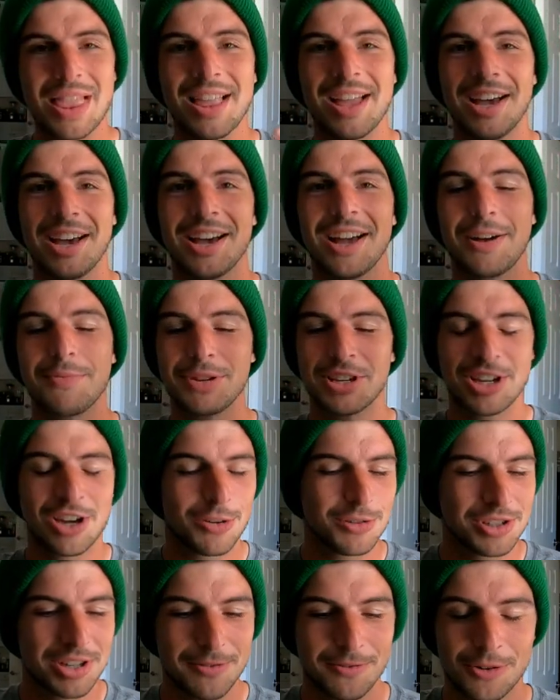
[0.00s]
Uh, I've been
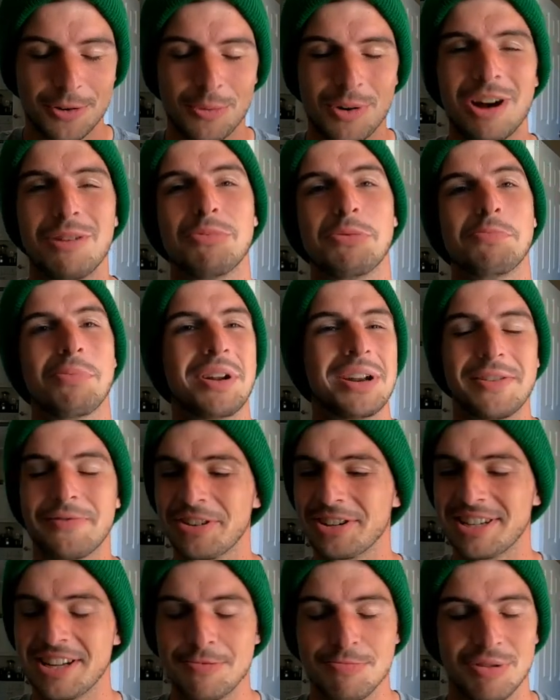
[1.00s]
coaching for a while, been punting
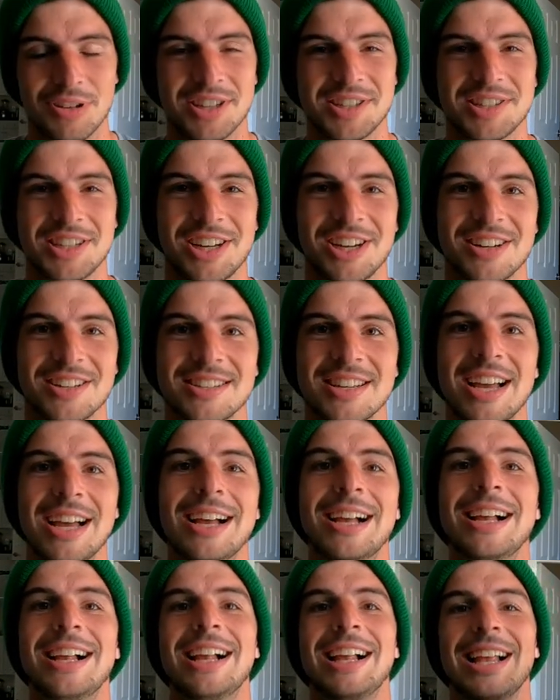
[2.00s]
for 10 plus years.
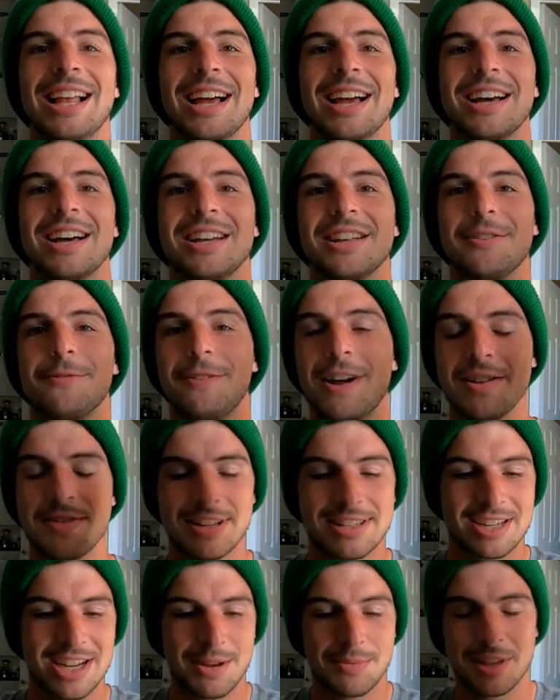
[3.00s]
Uh, it's finally
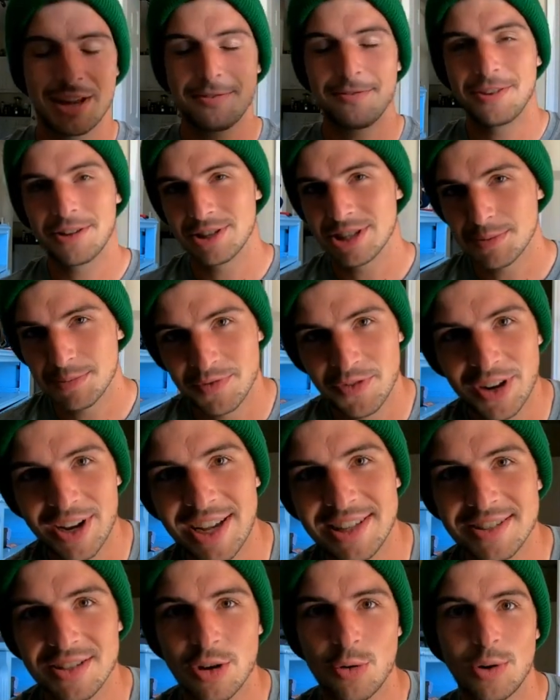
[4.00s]
time that I field some of your
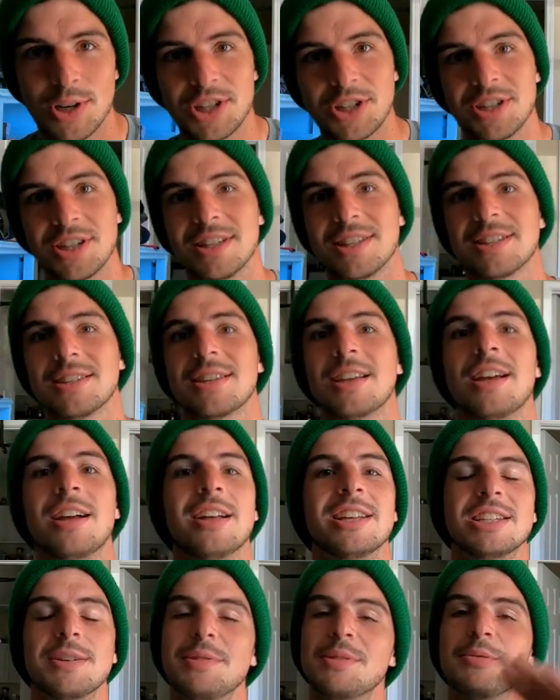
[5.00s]
guys' questions.
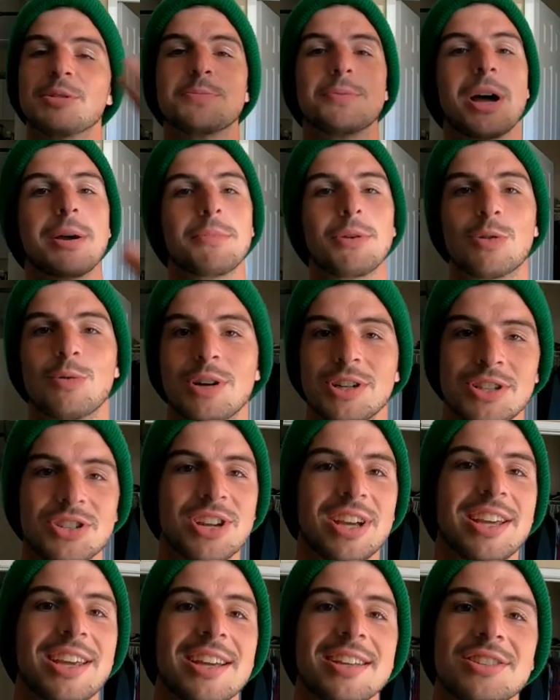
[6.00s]
Some of the most popular questions
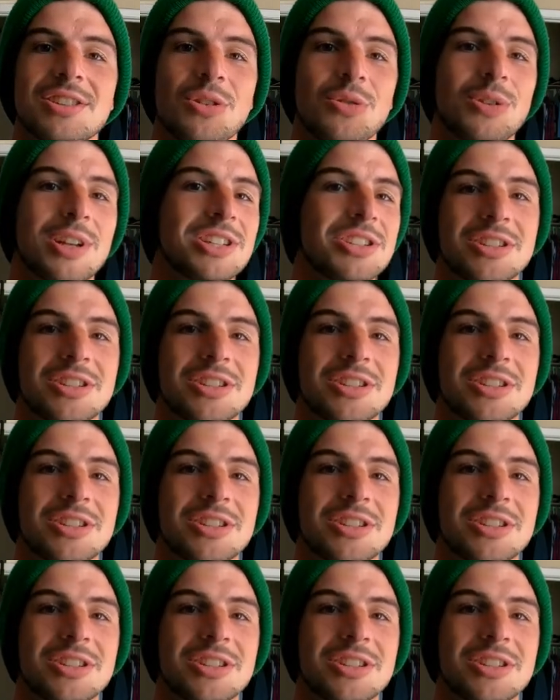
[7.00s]
I get, so let's